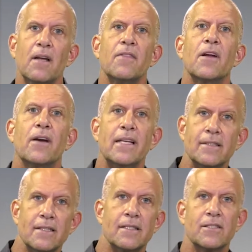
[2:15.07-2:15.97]
There
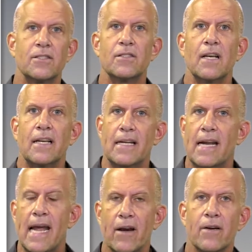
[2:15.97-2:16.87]
is an
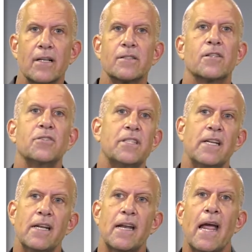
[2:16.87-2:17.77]
inherent
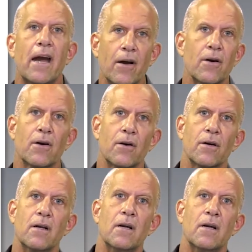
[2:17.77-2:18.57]
associated error